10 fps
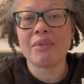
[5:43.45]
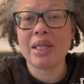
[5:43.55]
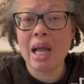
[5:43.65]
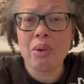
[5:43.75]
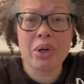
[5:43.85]

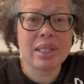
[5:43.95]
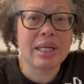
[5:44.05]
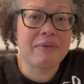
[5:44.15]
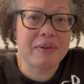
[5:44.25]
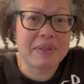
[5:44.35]
Now we're at day
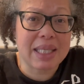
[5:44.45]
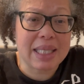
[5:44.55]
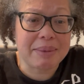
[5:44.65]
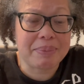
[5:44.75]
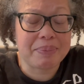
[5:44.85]

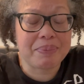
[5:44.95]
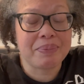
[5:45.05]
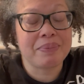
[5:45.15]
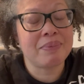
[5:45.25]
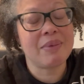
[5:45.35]
15,
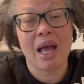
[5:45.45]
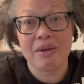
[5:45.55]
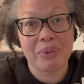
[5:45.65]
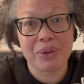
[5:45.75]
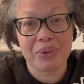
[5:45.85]

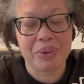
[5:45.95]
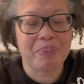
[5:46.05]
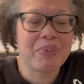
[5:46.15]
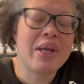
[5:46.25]
halfway through.